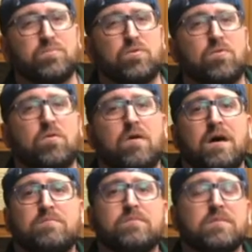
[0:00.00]

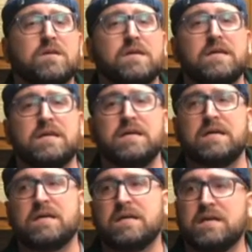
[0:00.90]

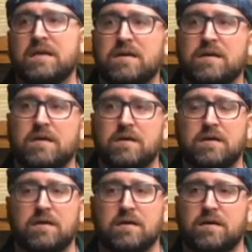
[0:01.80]
probably,
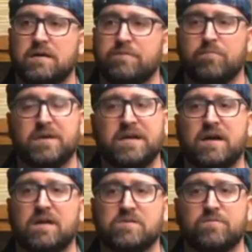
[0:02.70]
but being
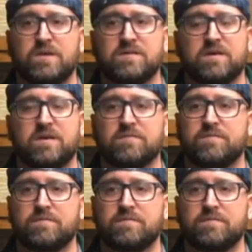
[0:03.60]
honest with myself,